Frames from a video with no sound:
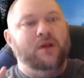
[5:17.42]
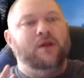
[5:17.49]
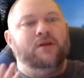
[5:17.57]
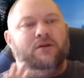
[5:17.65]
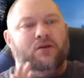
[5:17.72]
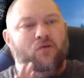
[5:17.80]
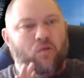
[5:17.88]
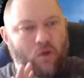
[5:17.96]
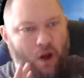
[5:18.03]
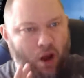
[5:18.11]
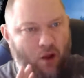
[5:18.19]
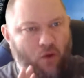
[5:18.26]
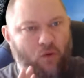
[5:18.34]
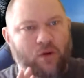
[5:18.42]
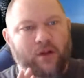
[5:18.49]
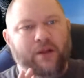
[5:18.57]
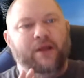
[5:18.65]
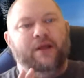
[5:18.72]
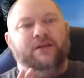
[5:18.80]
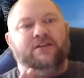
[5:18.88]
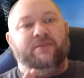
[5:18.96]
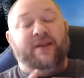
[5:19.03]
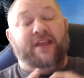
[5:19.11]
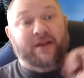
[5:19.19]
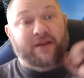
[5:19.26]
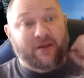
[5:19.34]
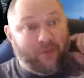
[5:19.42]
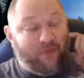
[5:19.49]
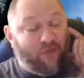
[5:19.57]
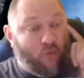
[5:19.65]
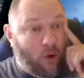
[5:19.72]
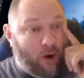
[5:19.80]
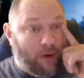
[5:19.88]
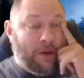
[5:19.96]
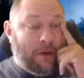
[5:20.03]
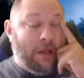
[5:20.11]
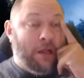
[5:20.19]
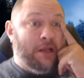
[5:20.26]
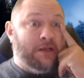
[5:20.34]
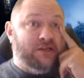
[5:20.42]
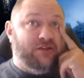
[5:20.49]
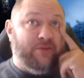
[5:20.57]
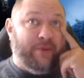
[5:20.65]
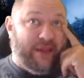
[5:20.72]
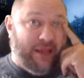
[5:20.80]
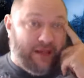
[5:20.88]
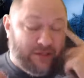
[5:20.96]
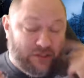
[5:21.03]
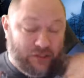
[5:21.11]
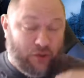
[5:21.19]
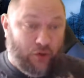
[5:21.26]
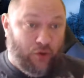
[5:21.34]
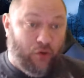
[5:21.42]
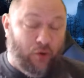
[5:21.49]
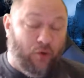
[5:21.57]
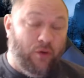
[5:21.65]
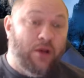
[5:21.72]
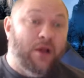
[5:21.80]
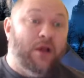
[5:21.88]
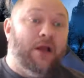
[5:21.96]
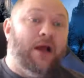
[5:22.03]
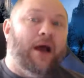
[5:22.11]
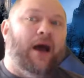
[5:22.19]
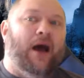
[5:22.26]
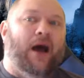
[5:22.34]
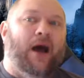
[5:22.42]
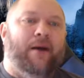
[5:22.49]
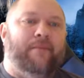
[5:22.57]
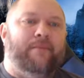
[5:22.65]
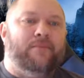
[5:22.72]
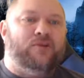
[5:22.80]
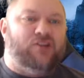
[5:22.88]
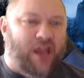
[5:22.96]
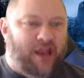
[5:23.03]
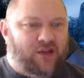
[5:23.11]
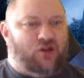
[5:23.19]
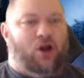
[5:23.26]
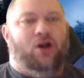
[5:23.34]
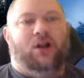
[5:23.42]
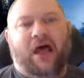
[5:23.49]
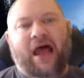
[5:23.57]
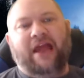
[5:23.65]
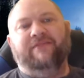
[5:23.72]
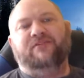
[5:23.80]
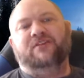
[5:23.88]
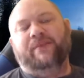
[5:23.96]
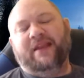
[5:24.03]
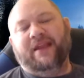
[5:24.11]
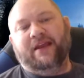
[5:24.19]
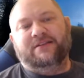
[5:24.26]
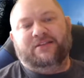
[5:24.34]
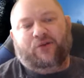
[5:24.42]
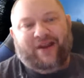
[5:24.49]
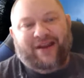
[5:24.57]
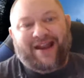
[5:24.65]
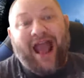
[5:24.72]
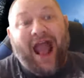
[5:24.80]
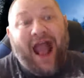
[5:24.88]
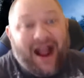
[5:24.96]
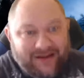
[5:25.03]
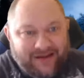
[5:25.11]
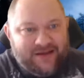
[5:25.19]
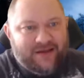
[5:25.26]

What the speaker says: to grow, to begin to perform, to begin to change our life, to begin to enact